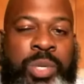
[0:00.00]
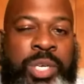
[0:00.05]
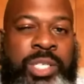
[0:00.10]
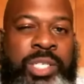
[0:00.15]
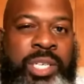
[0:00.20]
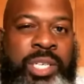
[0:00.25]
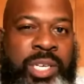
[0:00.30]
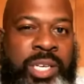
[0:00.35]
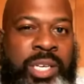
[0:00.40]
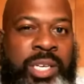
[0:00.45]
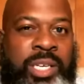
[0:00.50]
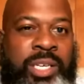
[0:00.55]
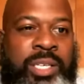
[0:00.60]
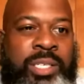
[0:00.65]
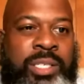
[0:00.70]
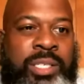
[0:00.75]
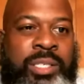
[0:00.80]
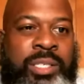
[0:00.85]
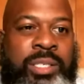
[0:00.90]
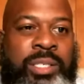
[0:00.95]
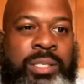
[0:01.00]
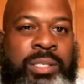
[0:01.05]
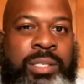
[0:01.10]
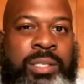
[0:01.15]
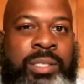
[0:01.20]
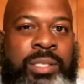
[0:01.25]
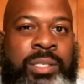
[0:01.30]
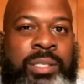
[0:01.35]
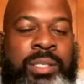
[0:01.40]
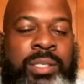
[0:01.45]
which is,
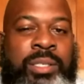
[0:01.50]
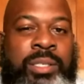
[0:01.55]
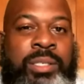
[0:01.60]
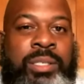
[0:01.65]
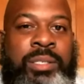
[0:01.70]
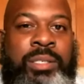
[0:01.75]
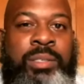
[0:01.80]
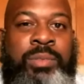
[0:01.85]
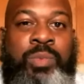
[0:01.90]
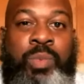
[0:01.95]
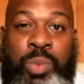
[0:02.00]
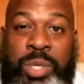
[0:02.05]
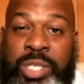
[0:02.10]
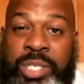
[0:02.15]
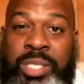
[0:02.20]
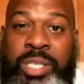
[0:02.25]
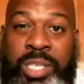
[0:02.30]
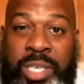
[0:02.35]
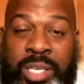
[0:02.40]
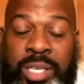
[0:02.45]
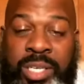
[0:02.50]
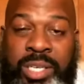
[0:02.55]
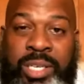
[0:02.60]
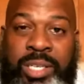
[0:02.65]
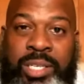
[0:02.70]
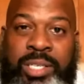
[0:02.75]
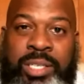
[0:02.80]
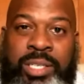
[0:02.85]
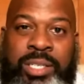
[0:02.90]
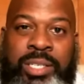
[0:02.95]
once
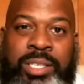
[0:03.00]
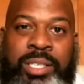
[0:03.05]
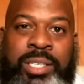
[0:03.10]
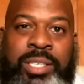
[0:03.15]
again,